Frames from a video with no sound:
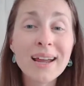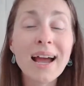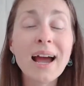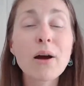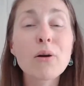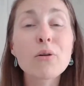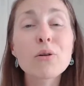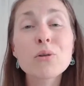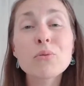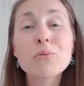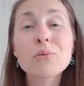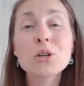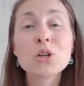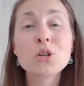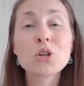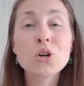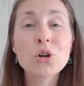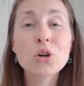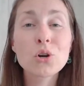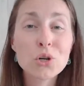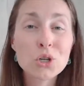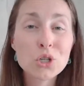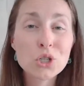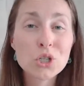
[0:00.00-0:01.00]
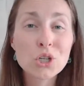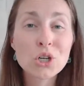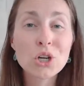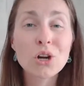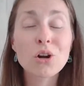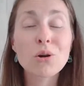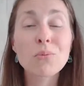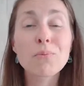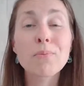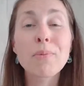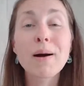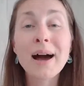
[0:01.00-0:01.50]
How are we nourishing
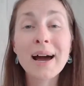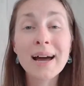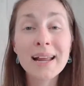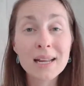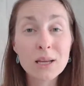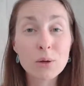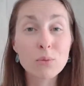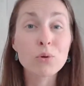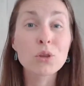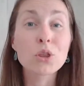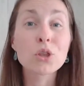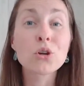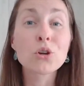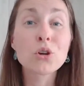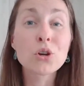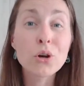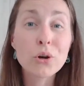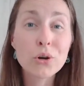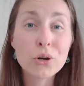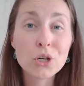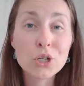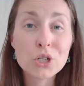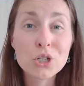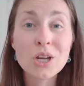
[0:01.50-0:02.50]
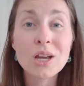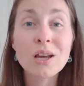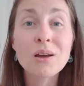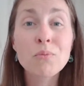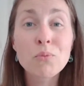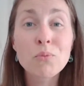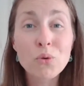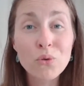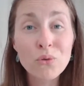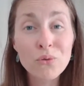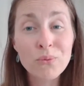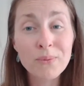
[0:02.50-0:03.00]
our body with nourishing
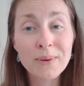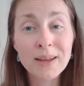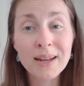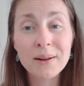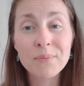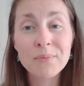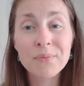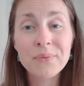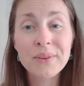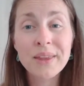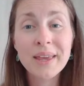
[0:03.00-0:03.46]
movement?